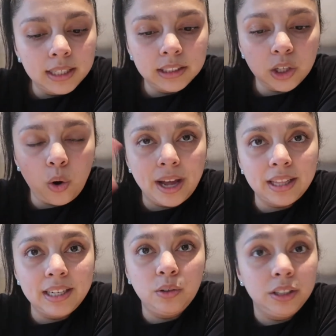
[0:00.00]
So I
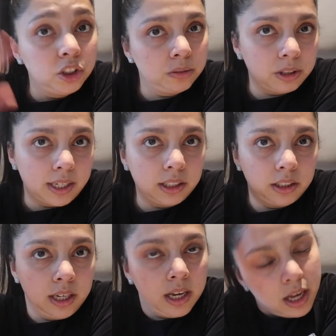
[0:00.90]
like going to the gym so I
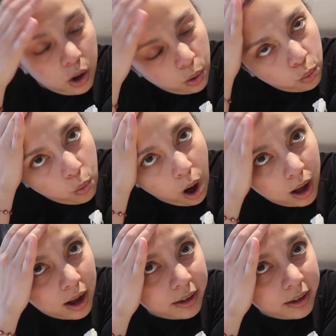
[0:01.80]
can walk